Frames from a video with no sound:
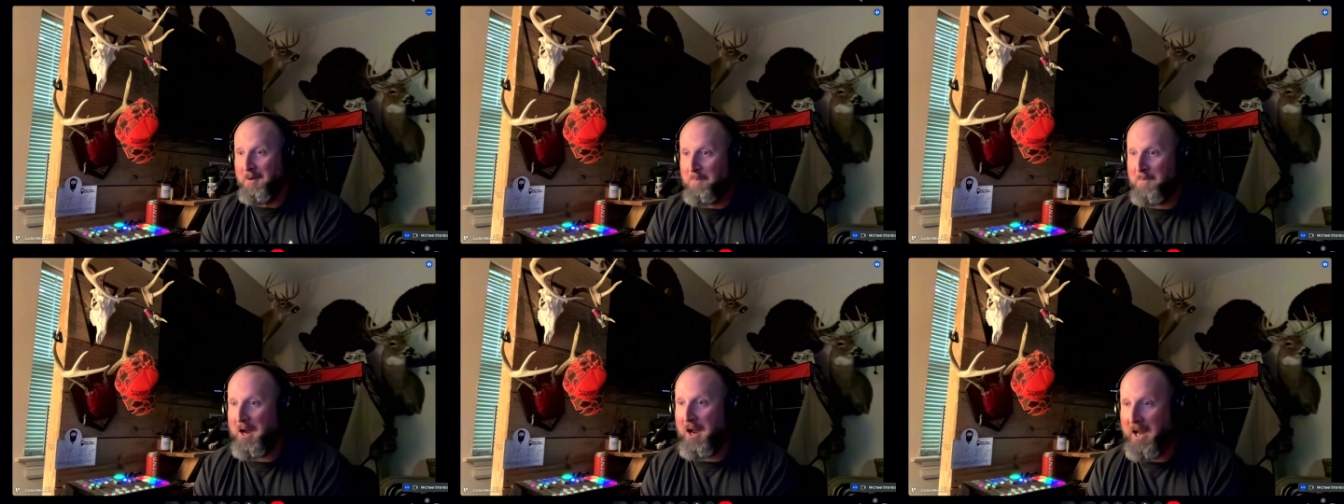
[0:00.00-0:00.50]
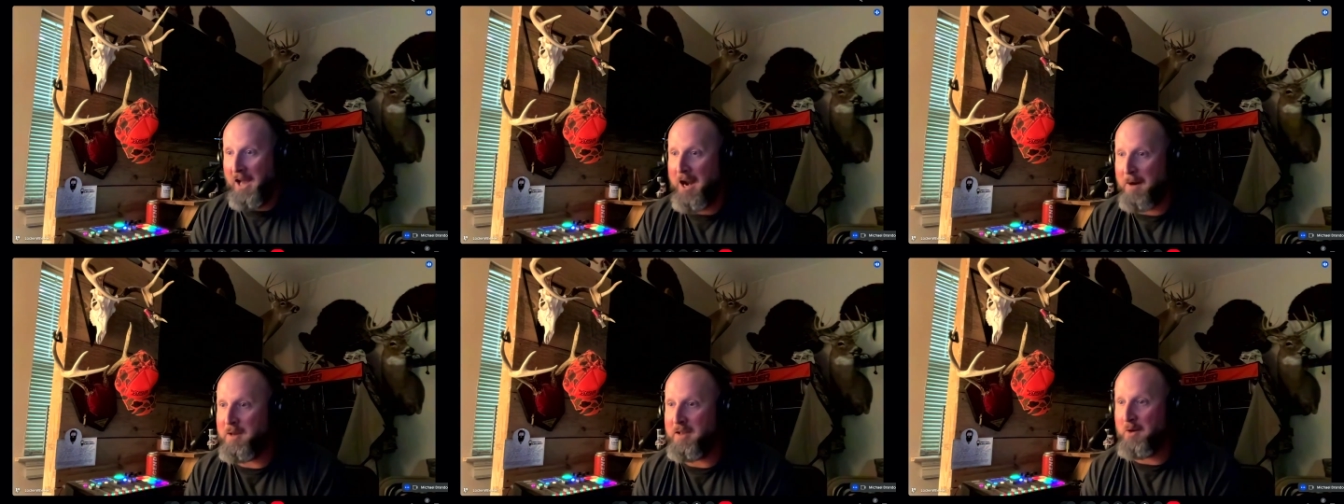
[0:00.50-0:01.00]
Like, I got to
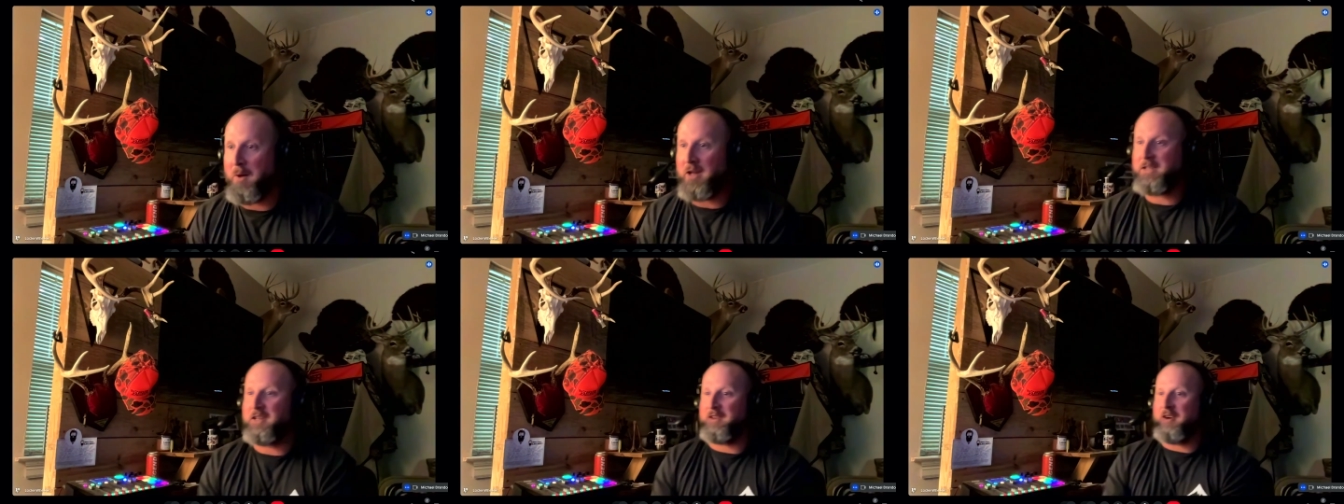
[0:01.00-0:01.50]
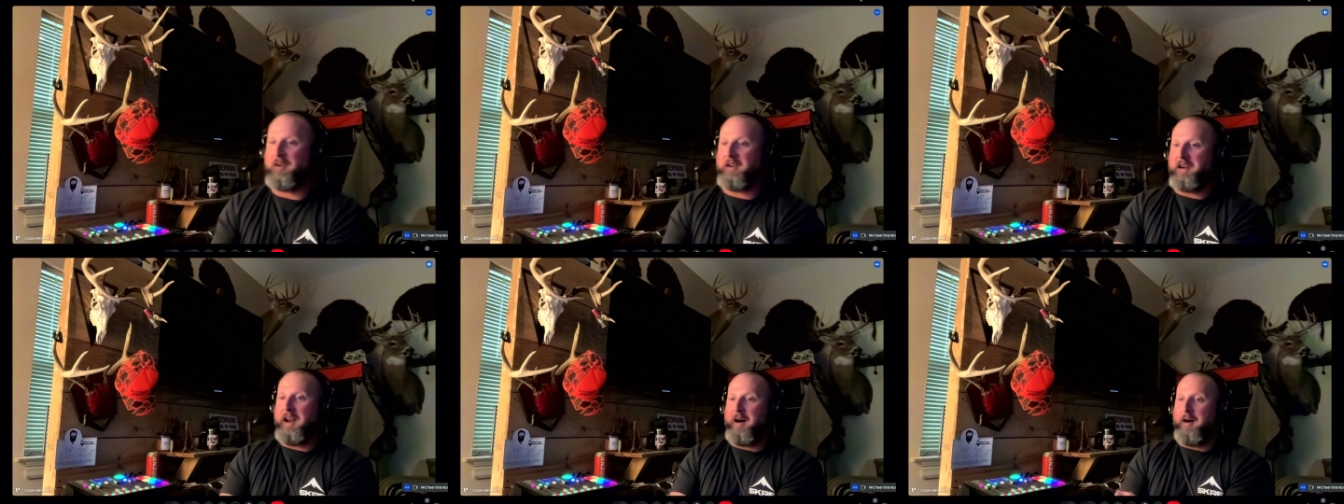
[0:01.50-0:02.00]
be there by 10:30.
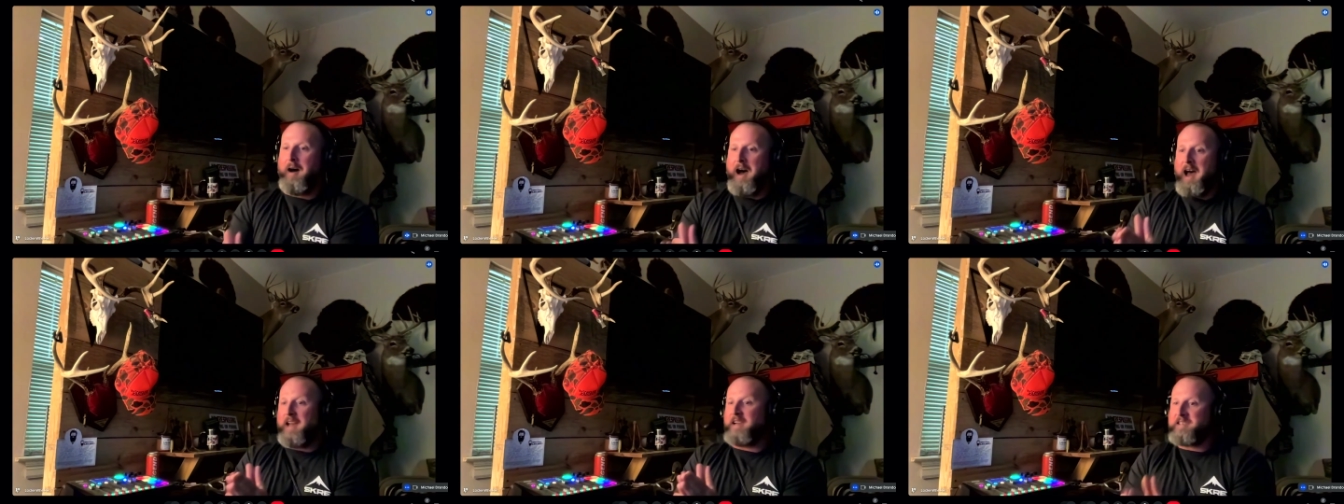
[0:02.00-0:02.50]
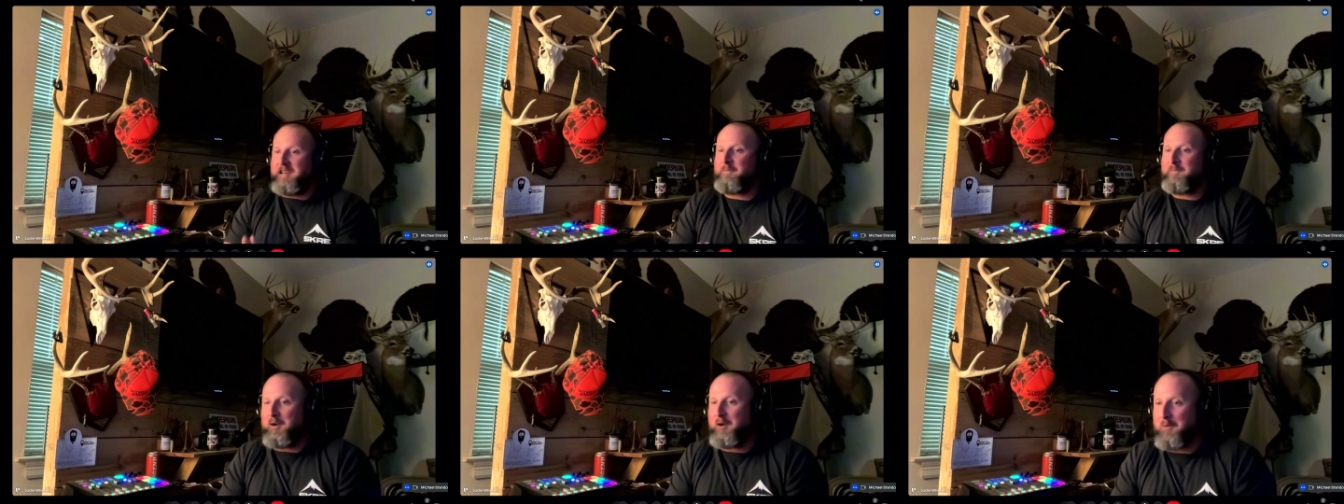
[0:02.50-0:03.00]
Now, I hadn't stepped
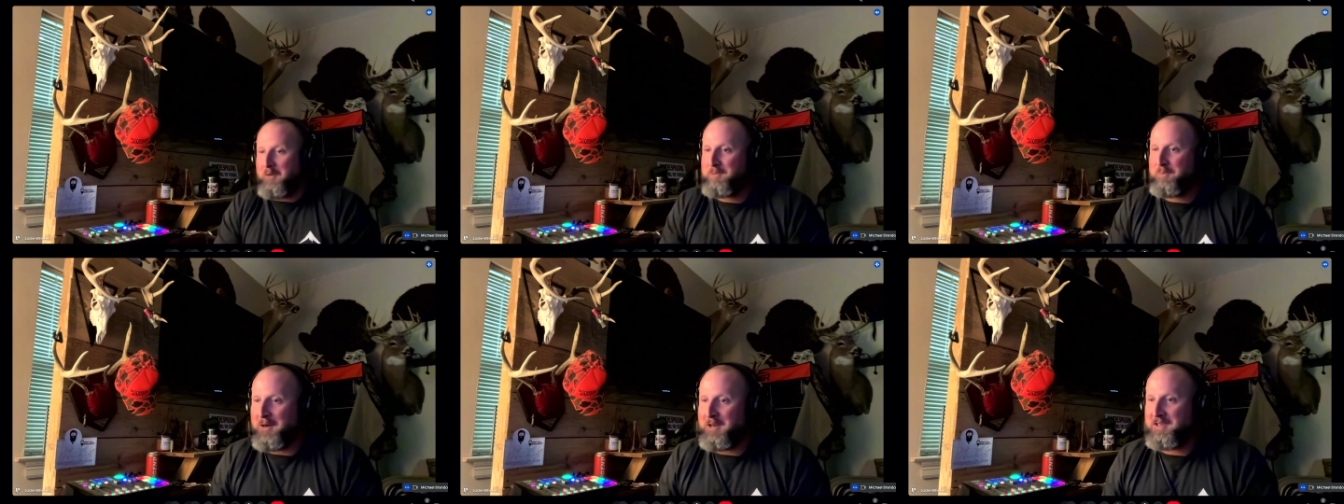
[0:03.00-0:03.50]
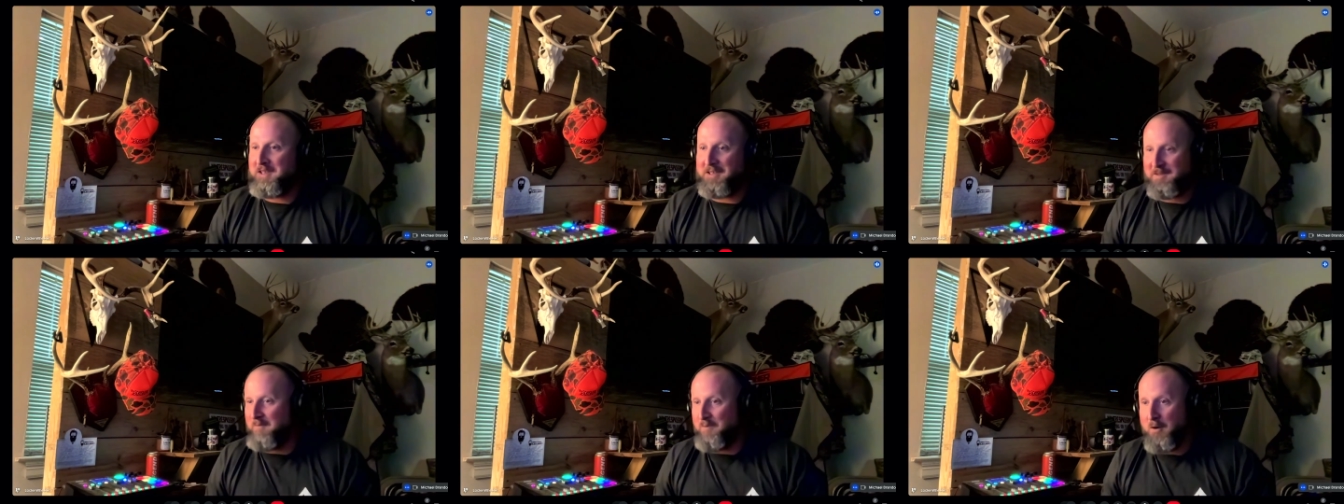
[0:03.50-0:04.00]
foot on this place since
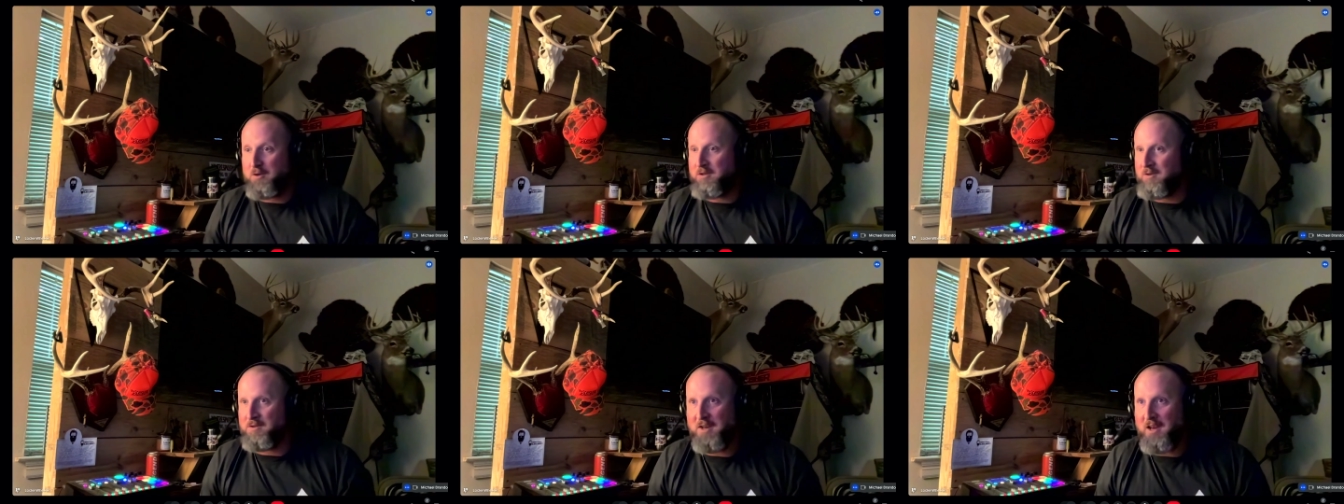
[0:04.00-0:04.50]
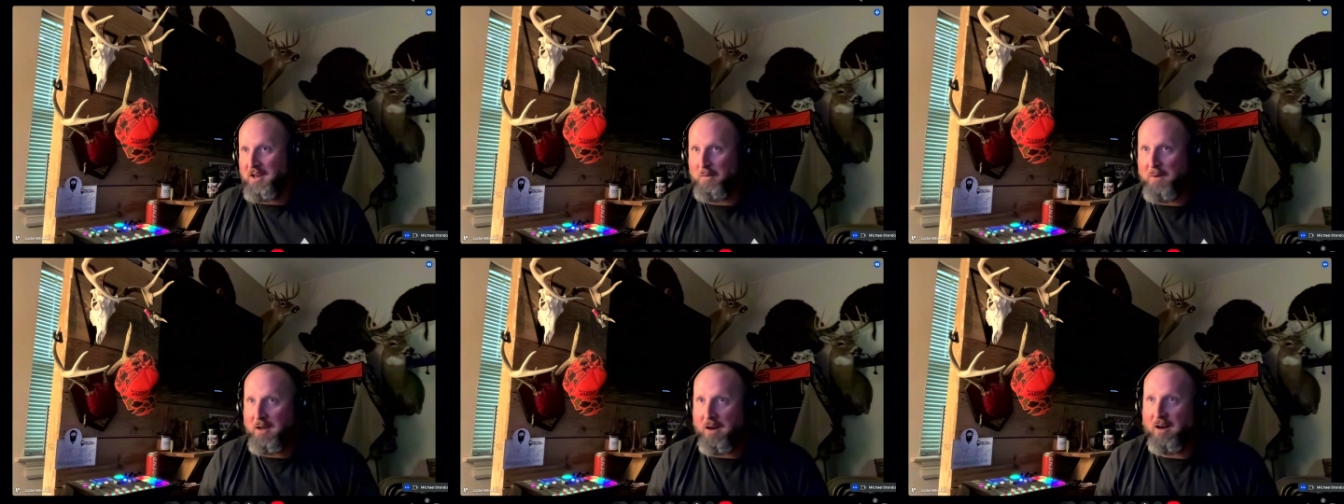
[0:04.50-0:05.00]
the 1st or 2nd week
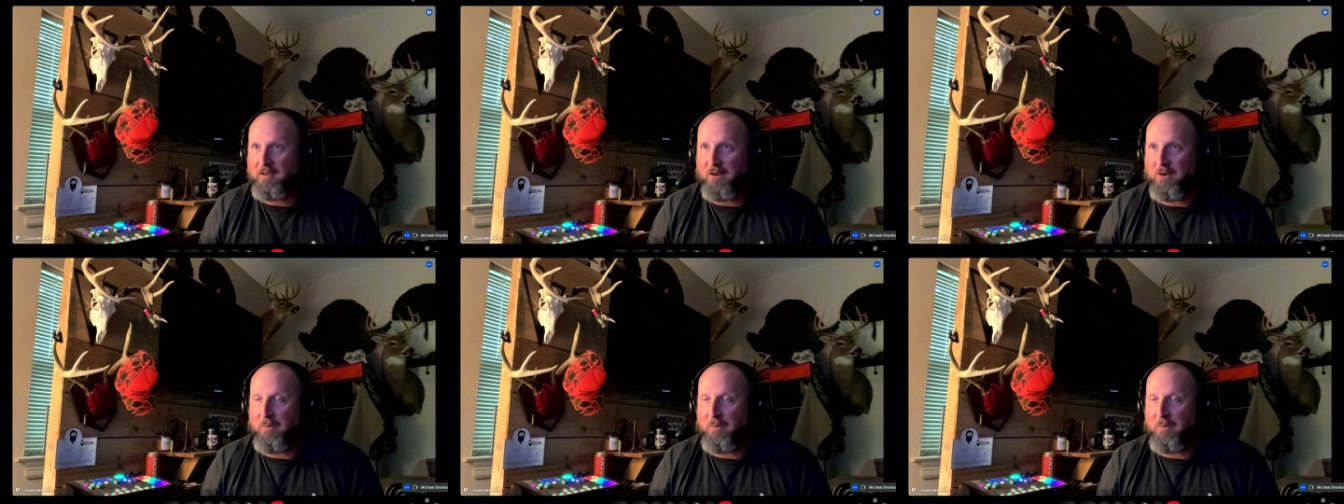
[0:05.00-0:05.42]
of October.